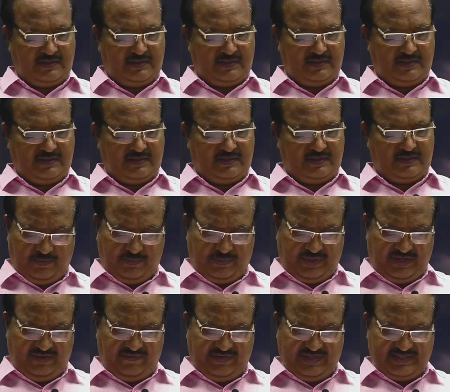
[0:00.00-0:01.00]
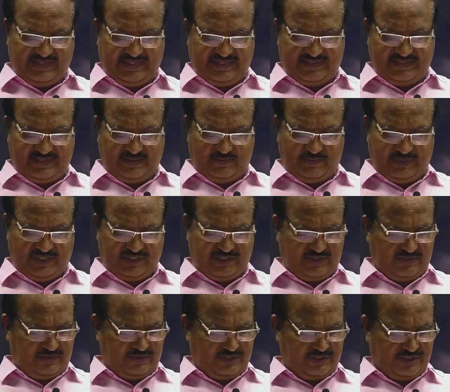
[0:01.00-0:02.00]
One previous examination
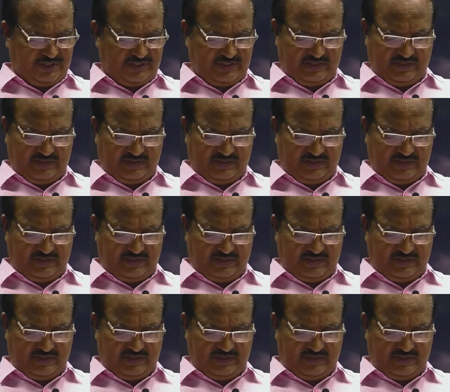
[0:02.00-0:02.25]
question.